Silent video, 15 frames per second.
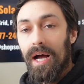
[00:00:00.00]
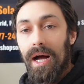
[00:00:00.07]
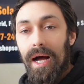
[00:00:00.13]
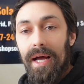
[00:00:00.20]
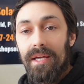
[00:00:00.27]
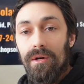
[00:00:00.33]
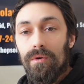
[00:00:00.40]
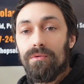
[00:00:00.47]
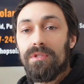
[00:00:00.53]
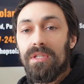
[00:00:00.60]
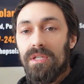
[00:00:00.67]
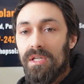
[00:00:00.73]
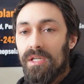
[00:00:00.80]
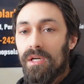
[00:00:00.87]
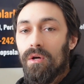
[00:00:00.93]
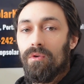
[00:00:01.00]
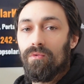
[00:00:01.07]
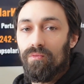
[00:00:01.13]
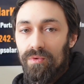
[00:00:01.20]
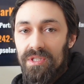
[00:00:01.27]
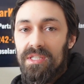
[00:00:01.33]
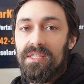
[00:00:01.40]
IoT
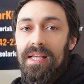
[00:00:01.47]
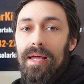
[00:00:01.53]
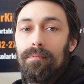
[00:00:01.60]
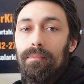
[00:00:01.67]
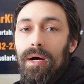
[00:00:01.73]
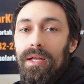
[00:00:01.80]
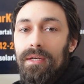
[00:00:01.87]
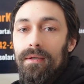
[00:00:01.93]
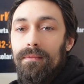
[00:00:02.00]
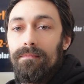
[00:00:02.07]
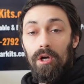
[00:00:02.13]
reset button.